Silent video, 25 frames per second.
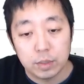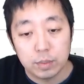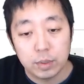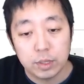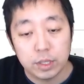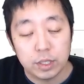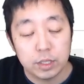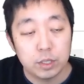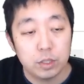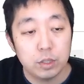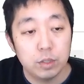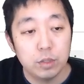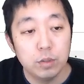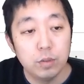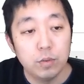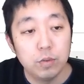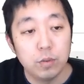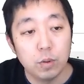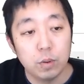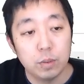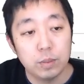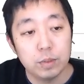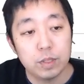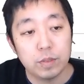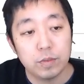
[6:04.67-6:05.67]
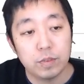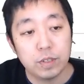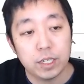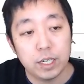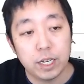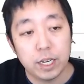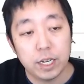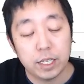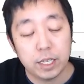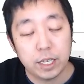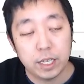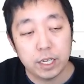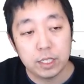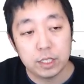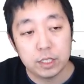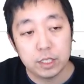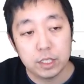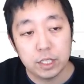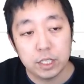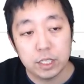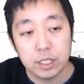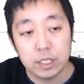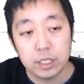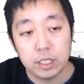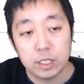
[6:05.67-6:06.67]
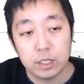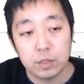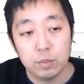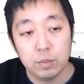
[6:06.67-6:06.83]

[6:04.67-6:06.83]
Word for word: But there's two forms of kinetic energy because it's